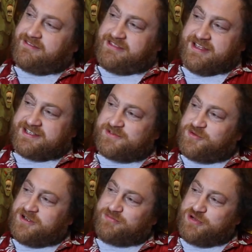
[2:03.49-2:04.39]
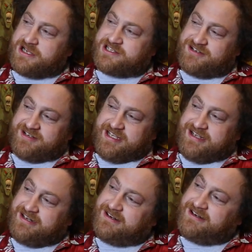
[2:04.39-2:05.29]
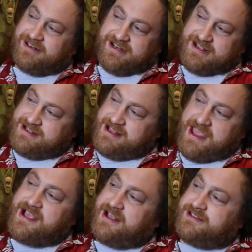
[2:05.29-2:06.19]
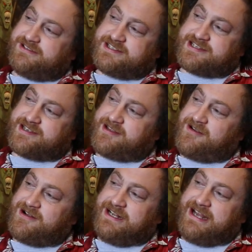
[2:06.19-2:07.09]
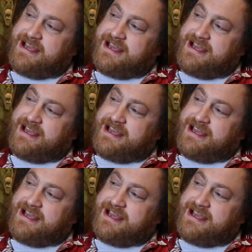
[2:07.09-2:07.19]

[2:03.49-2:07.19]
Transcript: this one pictured here started